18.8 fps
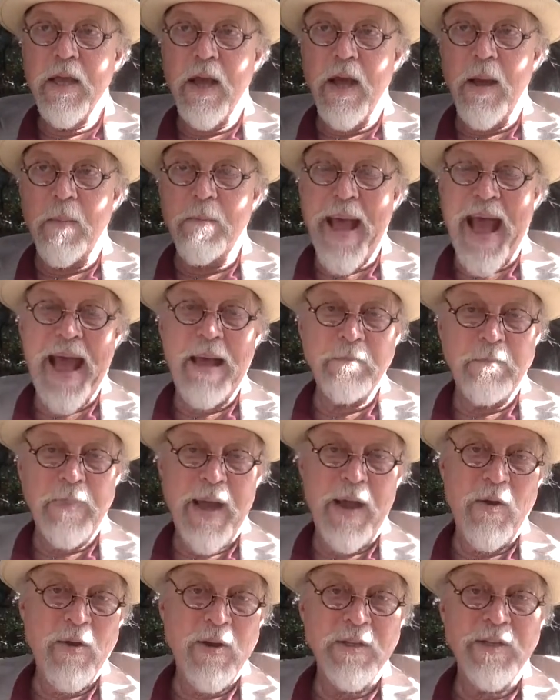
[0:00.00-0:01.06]
a bad
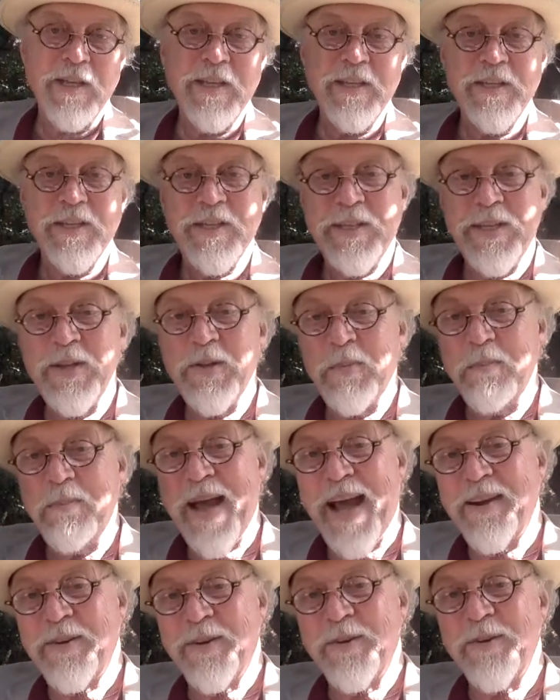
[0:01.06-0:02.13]
parent is still
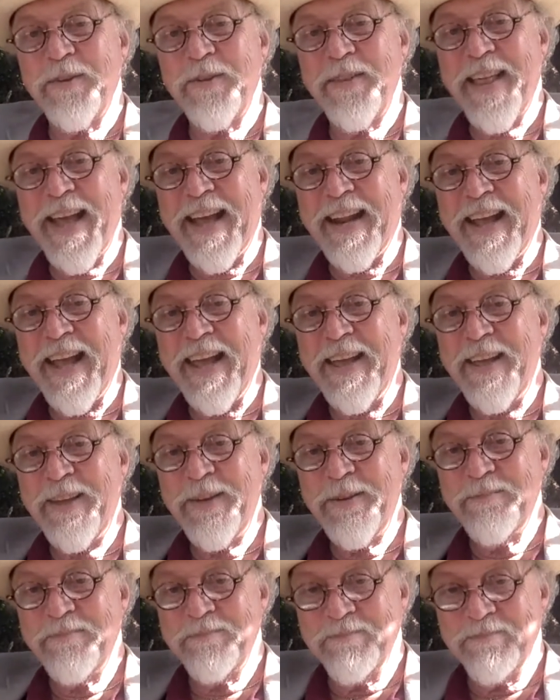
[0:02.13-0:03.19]
better than a
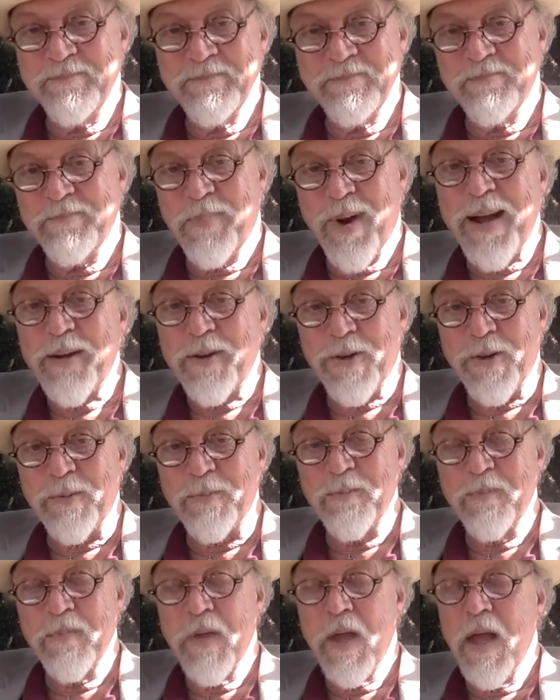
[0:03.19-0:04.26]
predator.
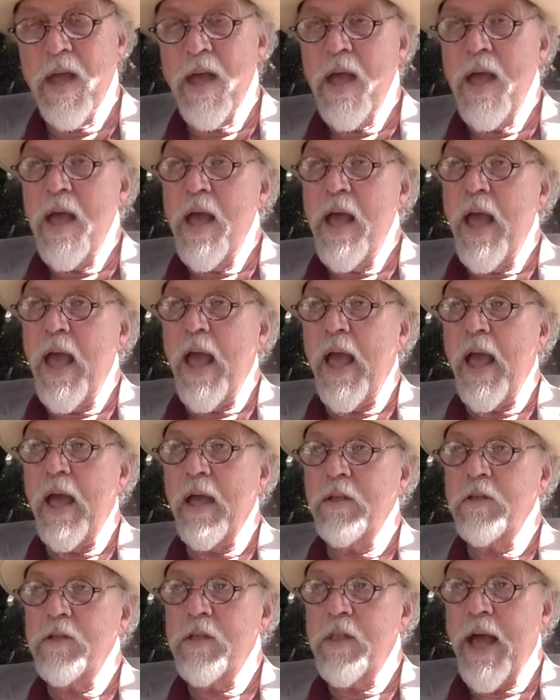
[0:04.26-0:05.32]

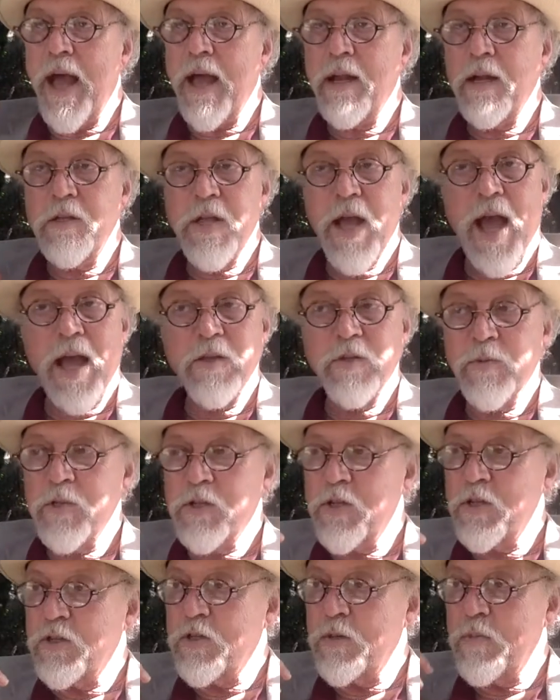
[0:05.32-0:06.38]
And that attachment
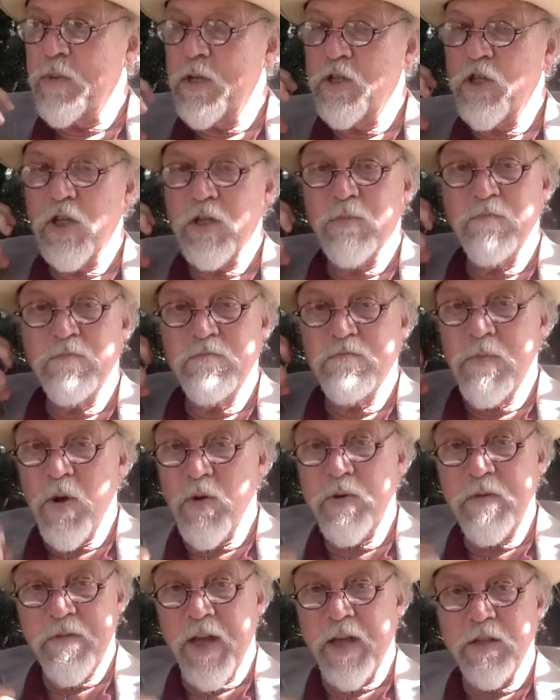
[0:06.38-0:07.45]
system, it just
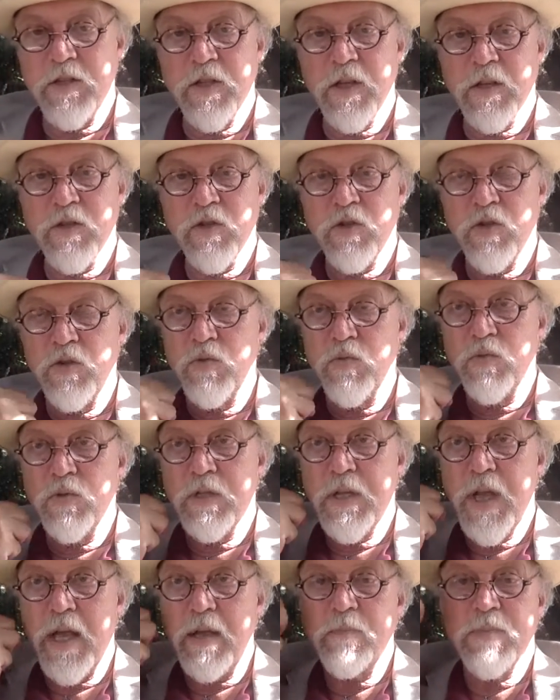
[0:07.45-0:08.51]
motivates us to
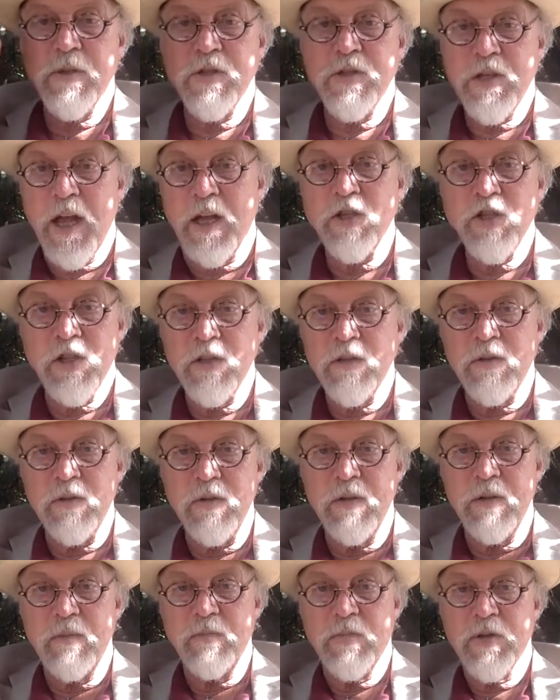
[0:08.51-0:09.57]
take possession
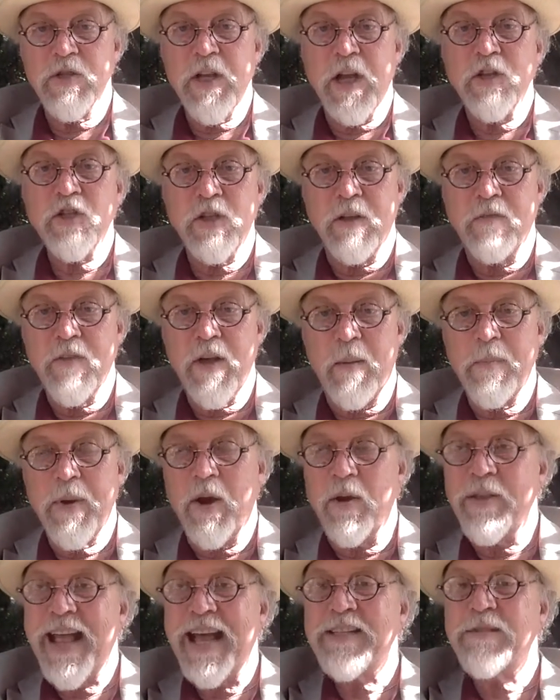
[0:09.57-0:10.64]
possession of that
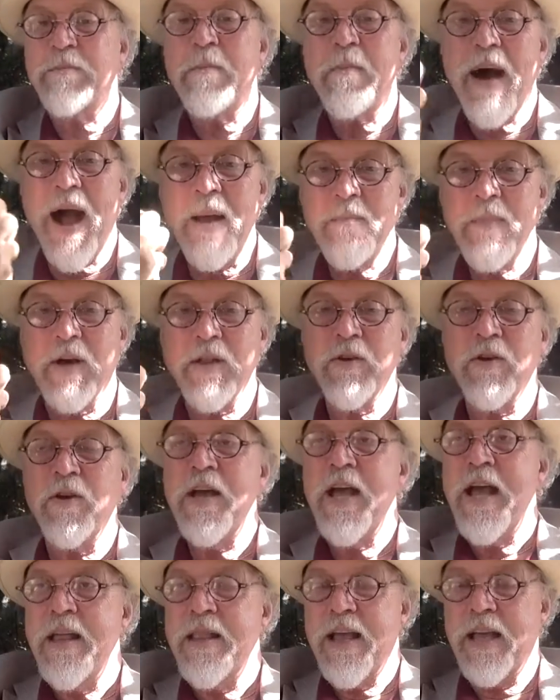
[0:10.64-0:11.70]
parent. That's my mother,
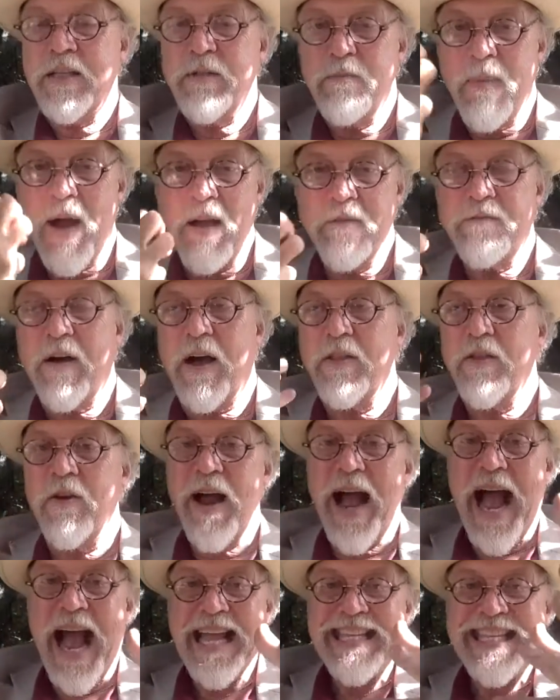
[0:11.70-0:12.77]
that's my father.
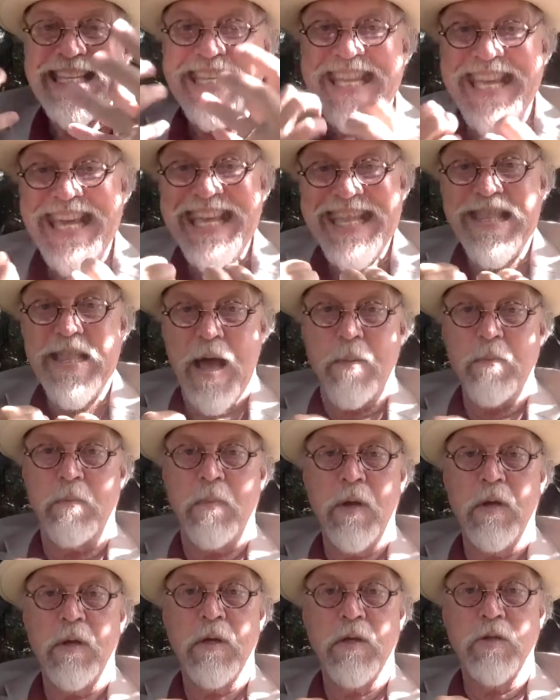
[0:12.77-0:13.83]
I need them
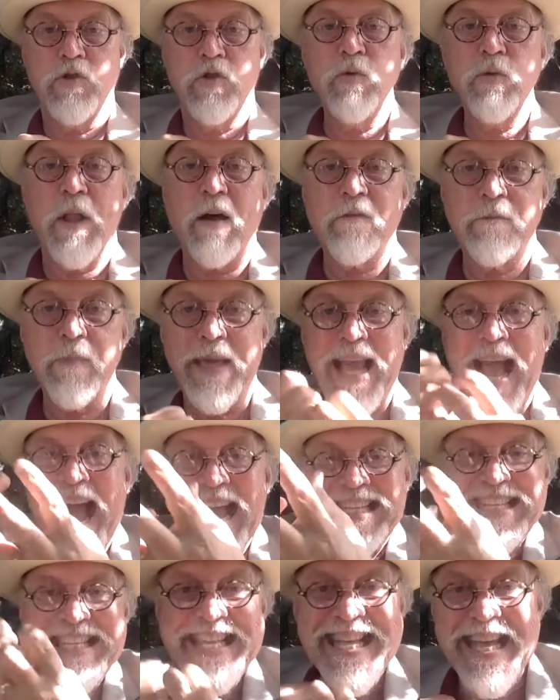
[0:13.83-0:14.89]
to love me. I
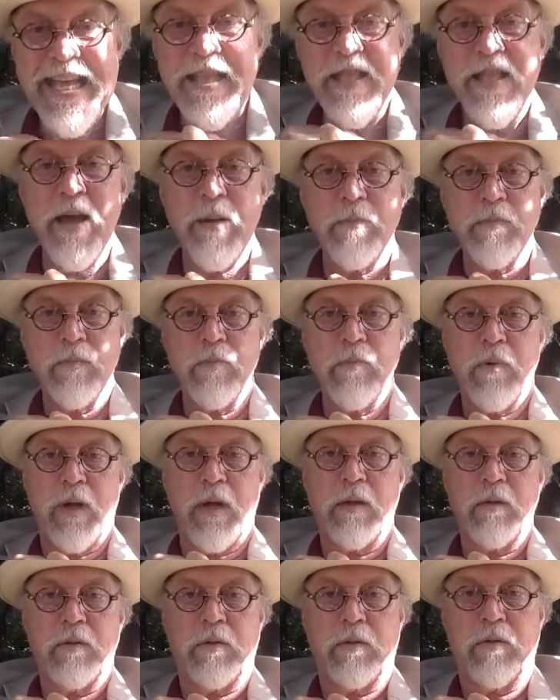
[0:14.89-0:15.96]
need them
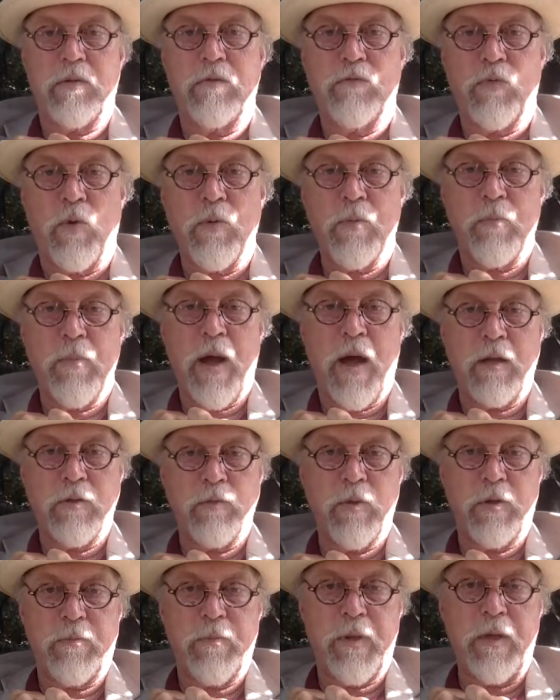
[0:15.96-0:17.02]
to form a bond
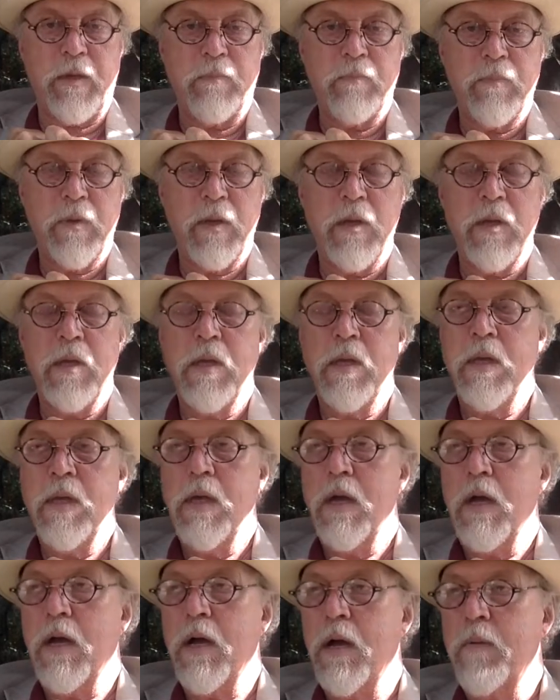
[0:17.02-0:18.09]
with me.
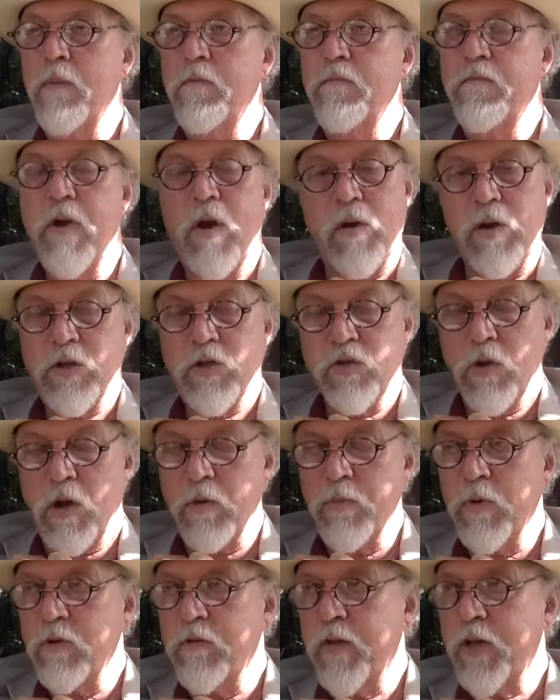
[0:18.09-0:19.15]
Very
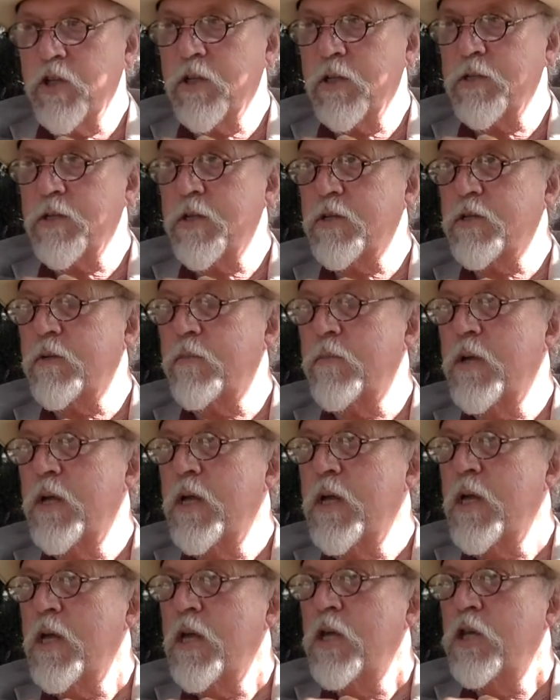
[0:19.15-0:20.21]
strong motivation system.
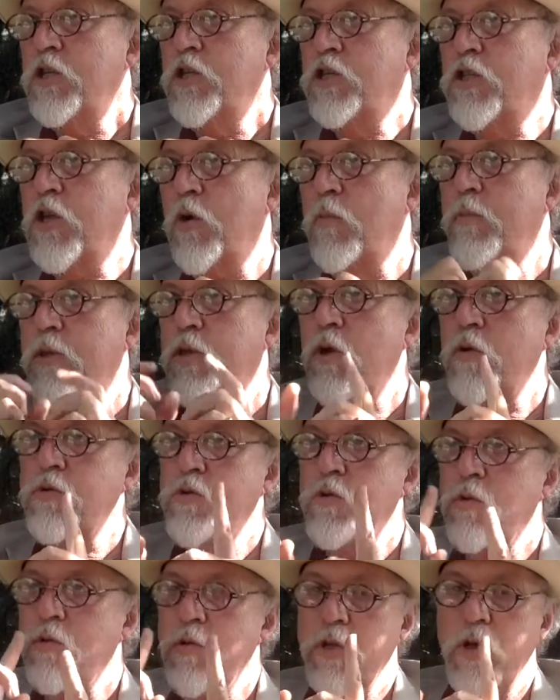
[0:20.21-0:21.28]
So, but those
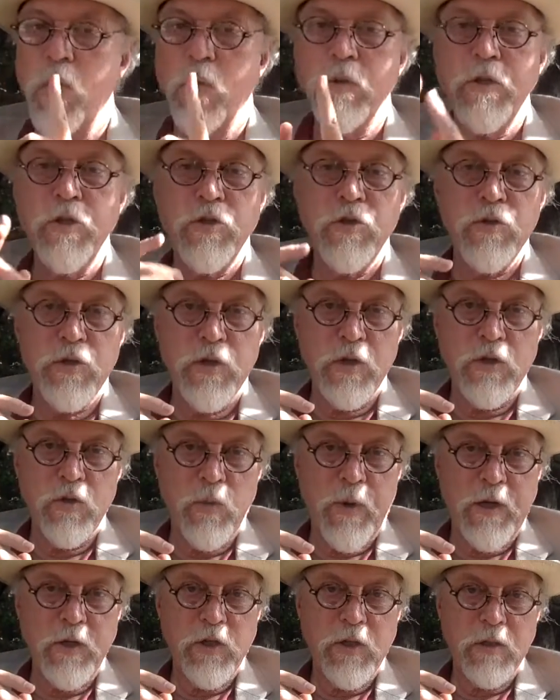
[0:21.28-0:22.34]
are the only two
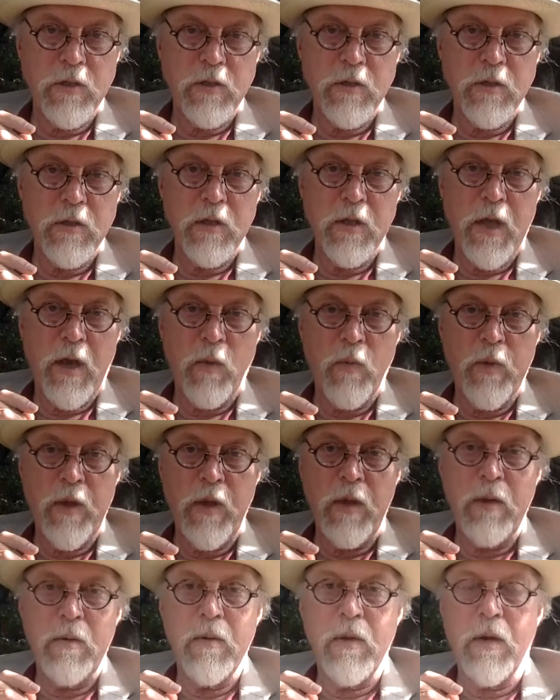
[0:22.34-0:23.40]
situations that we
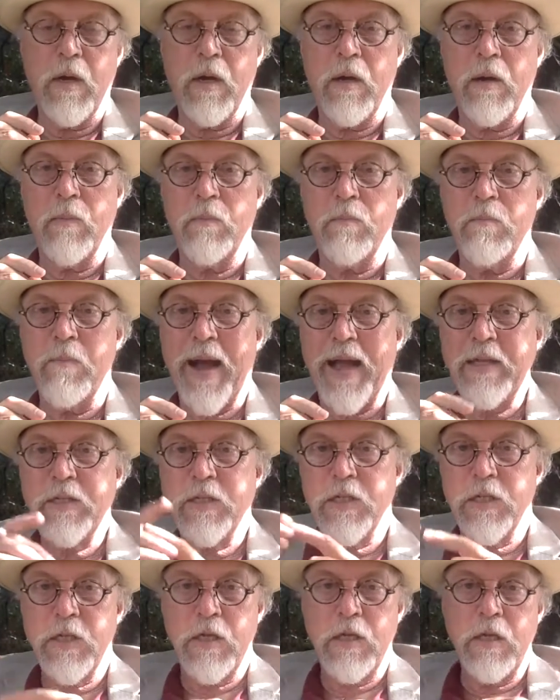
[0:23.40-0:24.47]
might
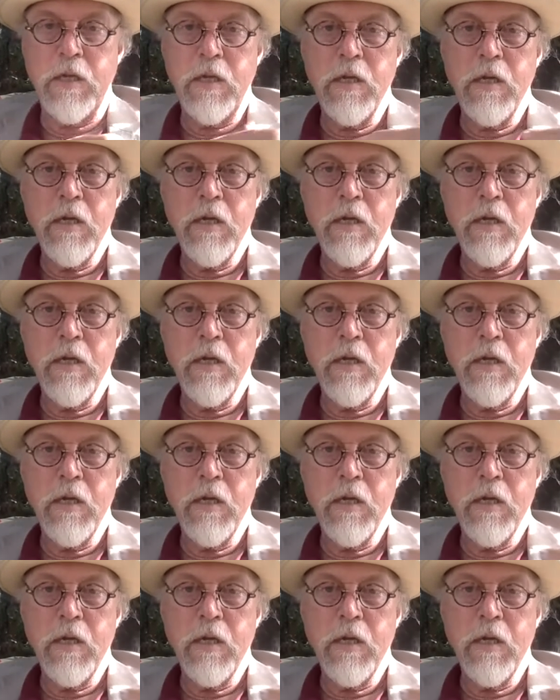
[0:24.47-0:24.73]
see